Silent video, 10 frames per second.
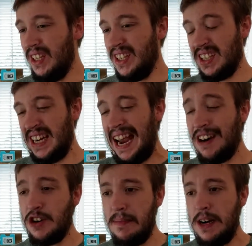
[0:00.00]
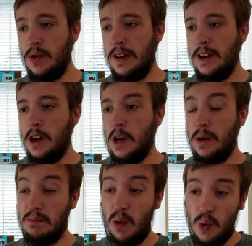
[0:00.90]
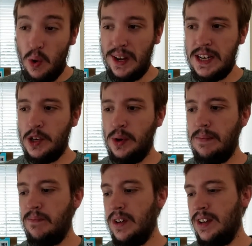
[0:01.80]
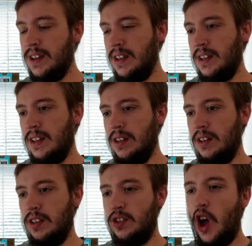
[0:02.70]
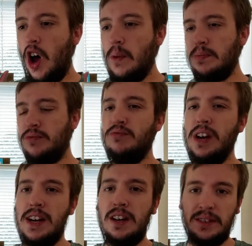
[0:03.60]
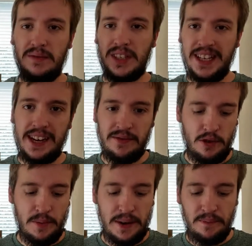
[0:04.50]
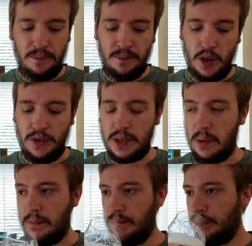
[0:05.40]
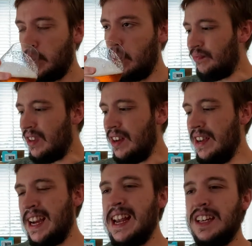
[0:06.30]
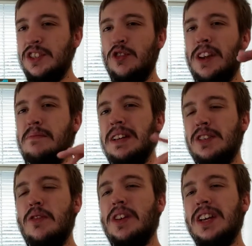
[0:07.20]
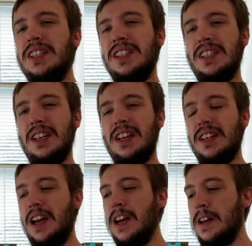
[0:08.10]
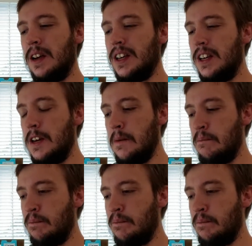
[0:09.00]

a caramel malt quality to it. The hops really aren't singing for me on this one. Again, it's sort of giving me sort of like a